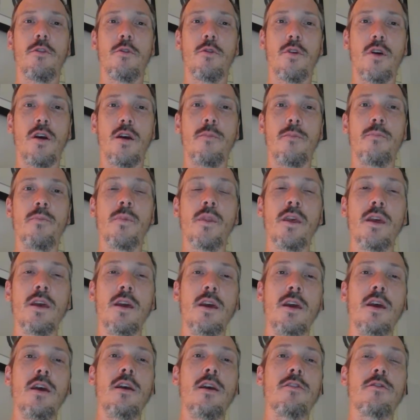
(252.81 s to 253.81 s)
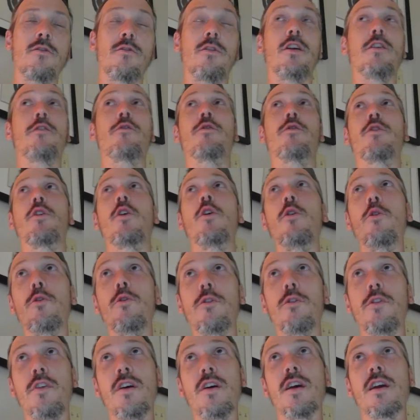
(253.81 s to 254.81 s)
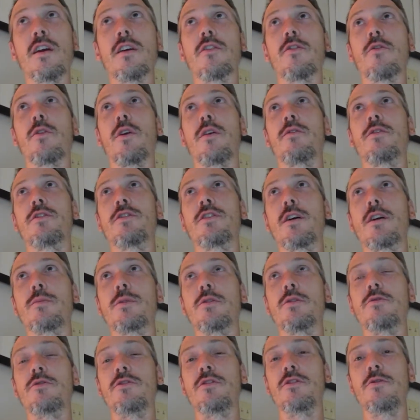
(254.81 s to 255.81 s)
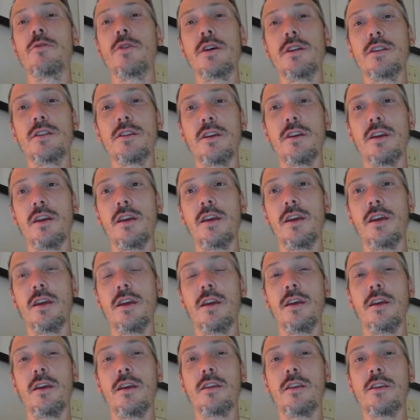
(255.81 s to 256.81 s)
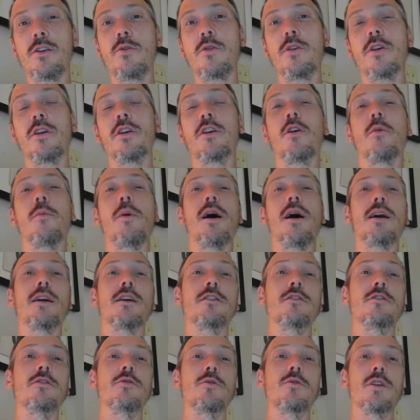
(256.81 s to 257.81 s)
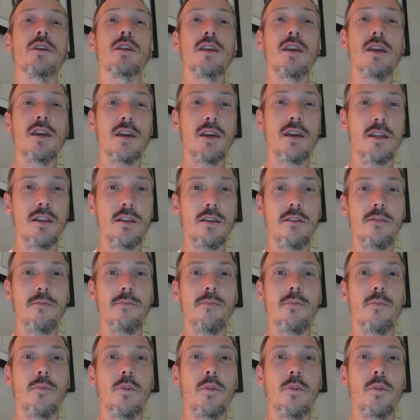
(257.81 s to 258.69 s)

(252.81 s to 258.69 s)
Okay, so that's for the whole thing. So every time you do it, you can go back and do it again.